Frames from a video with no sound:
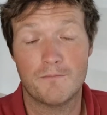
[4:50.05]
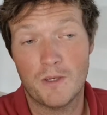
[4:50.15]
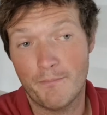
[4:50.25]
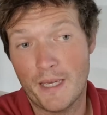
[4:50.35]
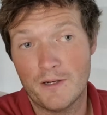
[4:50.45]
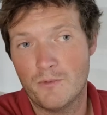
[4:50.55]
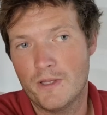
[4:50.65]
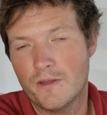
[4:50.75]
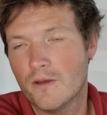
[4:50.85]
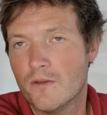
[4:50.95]
compared
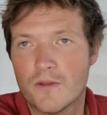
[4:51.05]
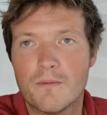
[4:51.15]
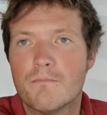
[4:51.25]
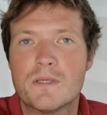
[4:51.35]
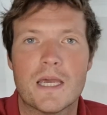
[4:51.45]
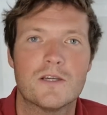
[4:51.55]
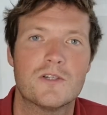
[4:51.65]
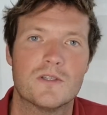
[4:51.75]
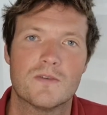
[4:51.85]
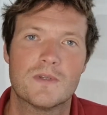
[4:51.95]
with other
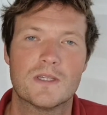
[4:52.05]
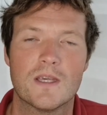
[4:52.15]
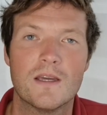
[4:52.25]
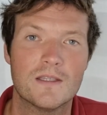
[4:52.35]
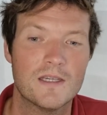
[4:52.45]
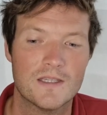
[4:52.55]
sections of society